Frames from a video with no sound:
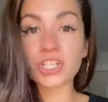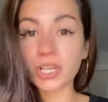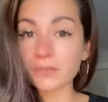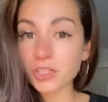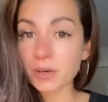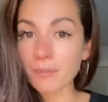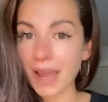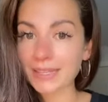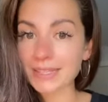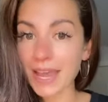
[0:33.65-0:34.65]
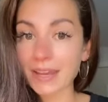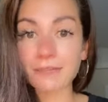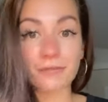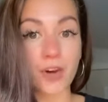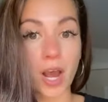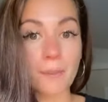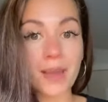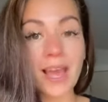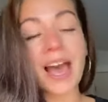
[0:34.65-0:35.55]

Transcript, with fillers: Shift your mindset from